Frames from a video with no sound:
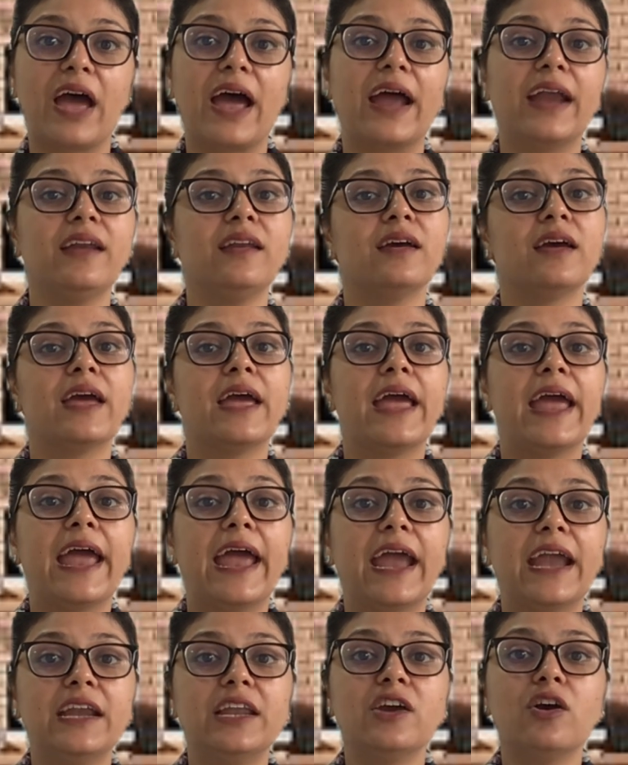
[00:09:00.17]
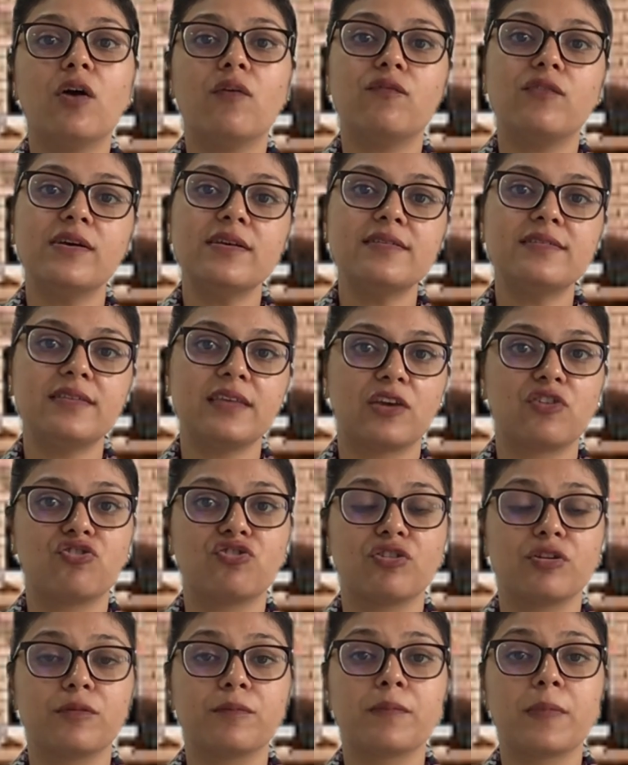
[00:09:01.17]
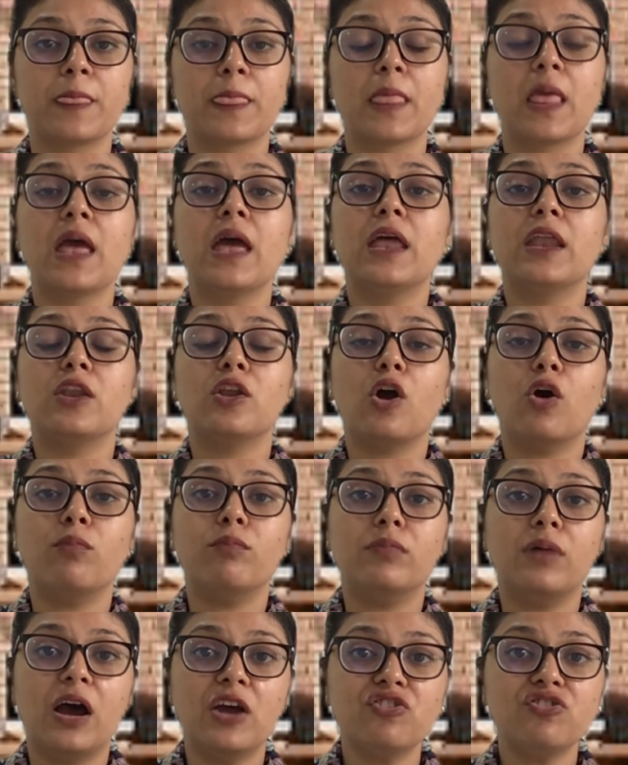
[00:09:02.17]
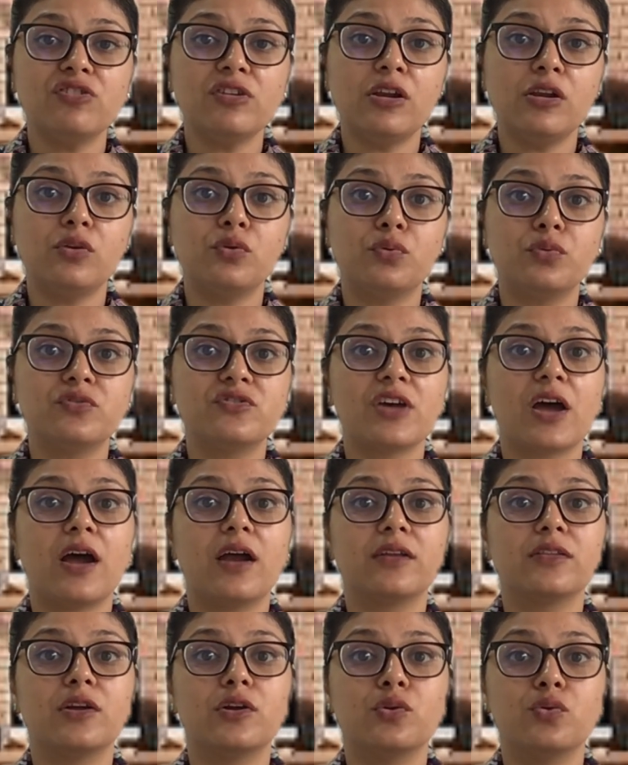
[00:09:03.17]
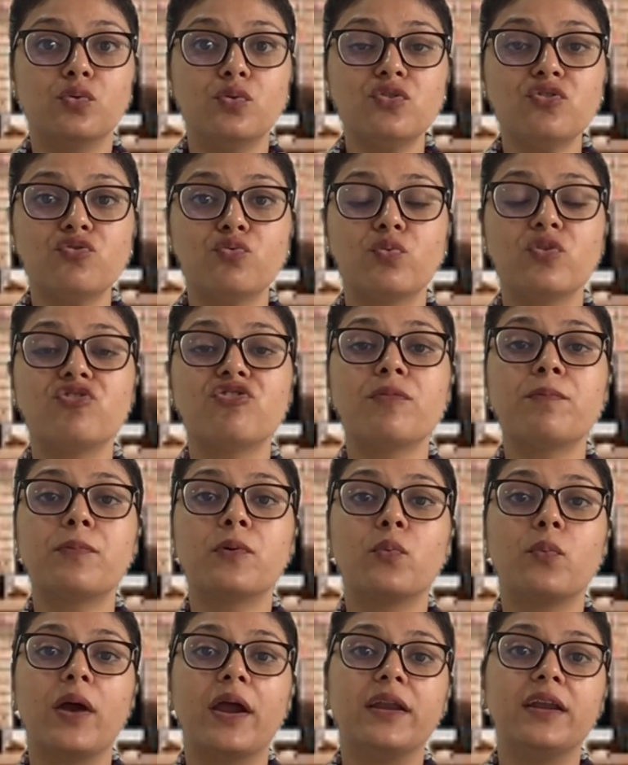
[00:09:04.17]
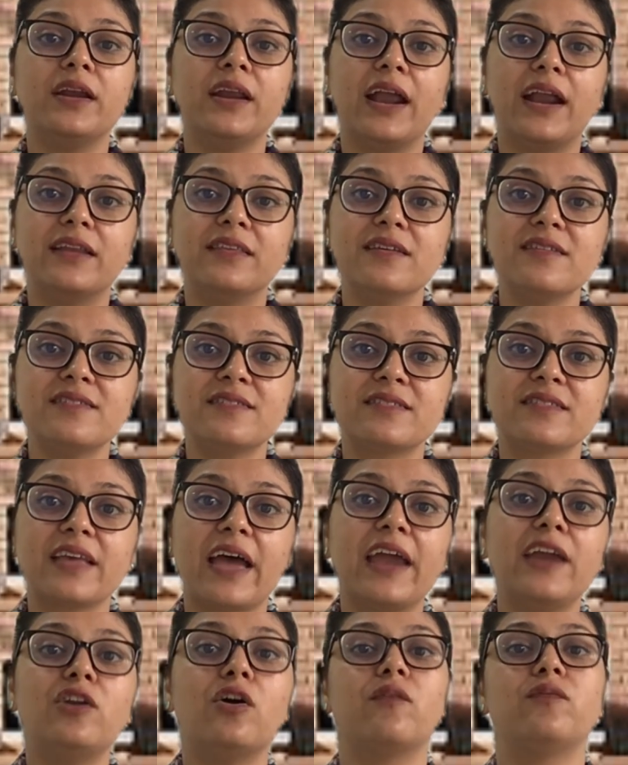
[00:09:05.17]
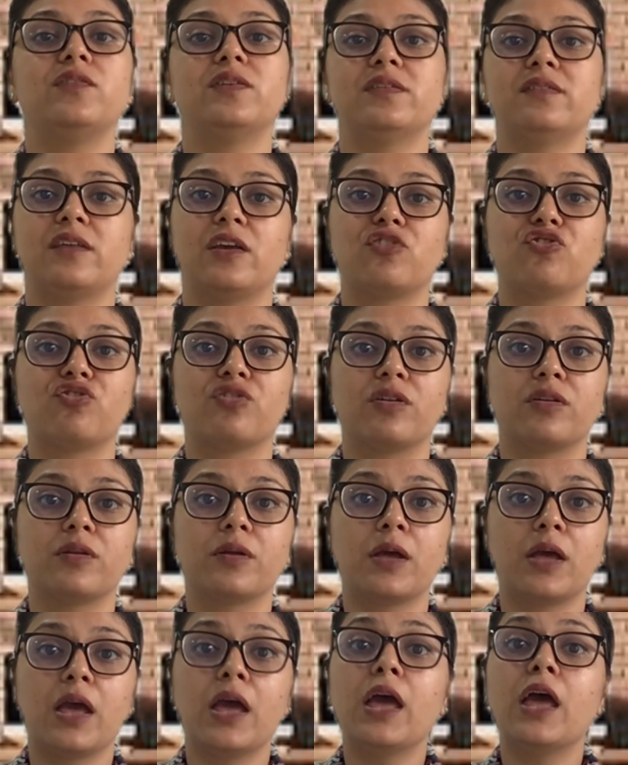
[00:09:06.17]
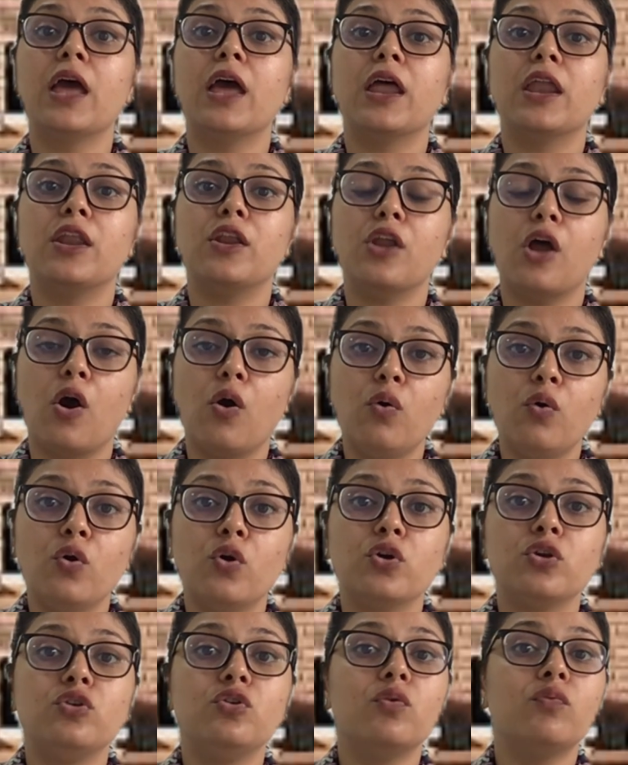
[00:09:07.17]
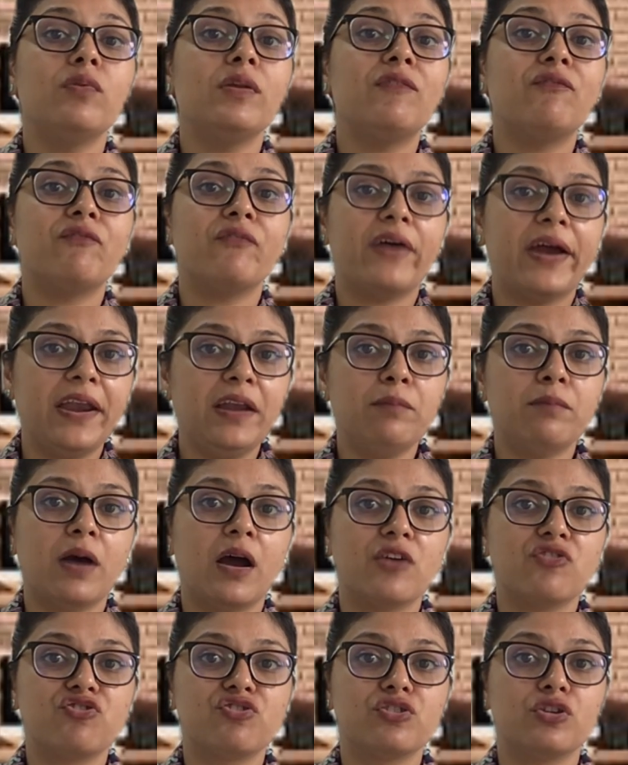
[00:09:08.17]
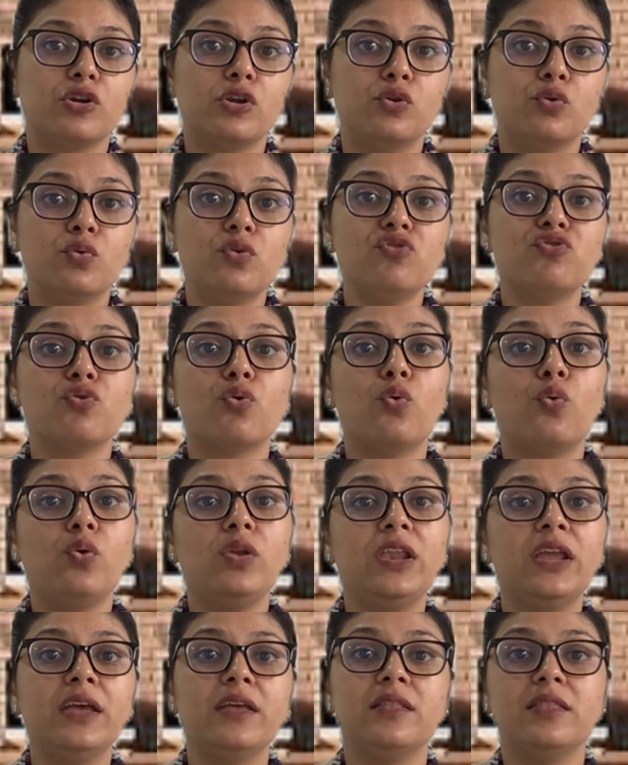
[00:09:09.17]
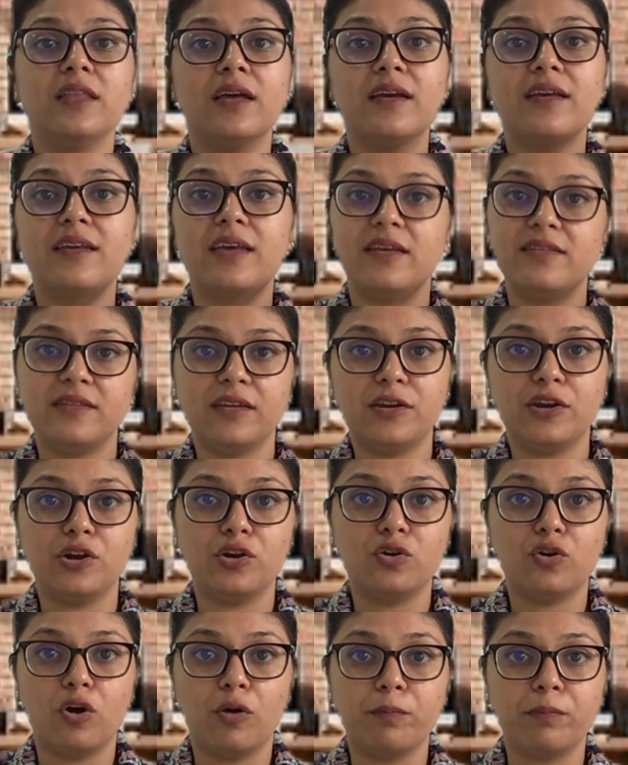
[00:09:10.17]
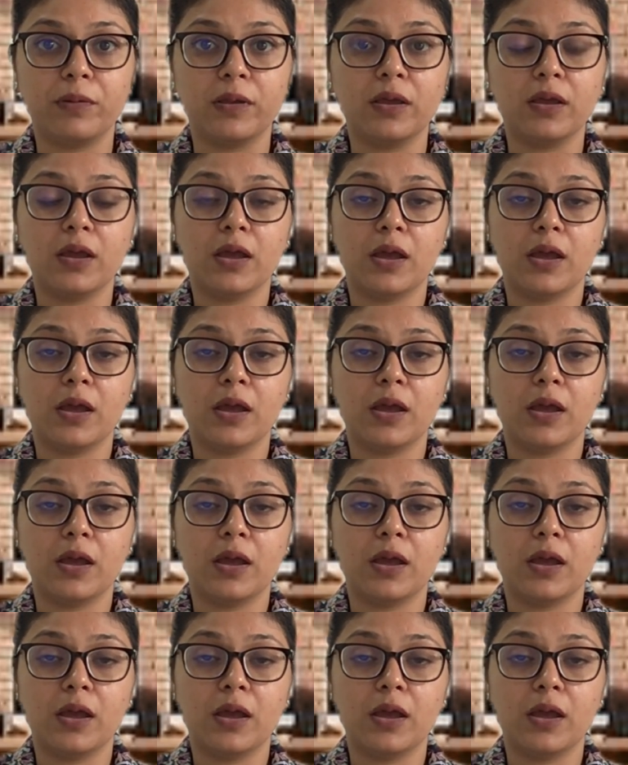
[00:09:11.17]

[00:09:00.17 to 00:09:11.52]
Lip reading: and heading of a section. Now, marginal notes are the notes which are provided at the side of the section. Now, you will find marginal notes only in the gazetted copy,